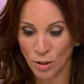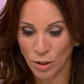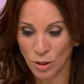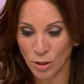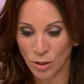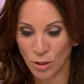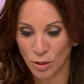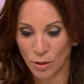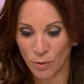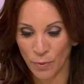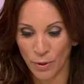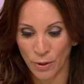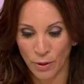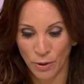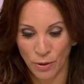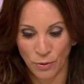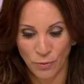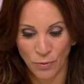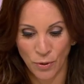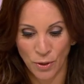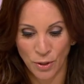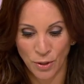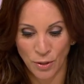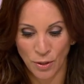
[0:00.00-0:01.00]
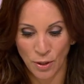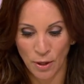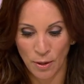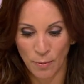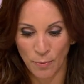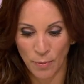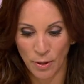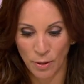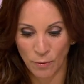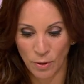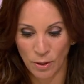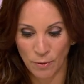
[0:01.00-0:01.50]
This is the first
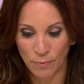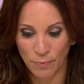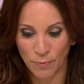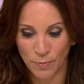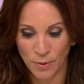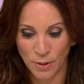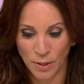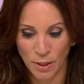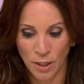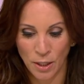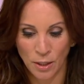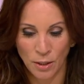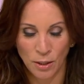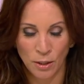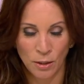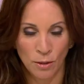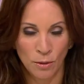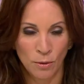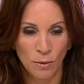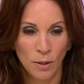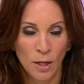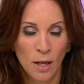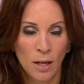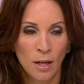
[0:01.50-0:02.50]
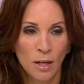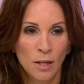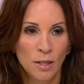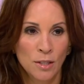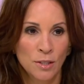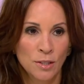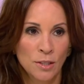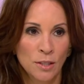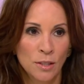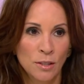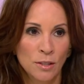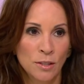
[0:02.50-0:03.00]
time that we've seen you
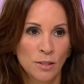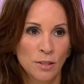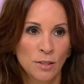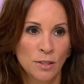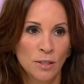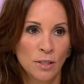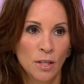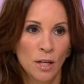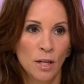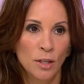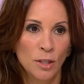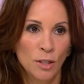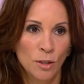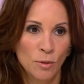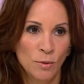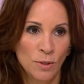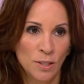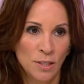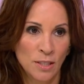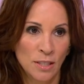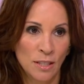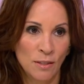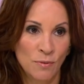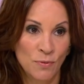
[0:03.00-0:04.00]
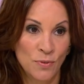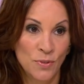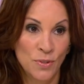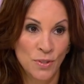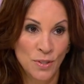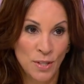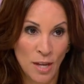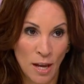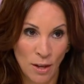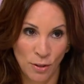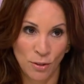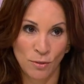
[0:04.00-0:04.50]
since you received
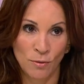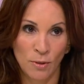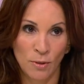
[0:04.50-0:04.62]
death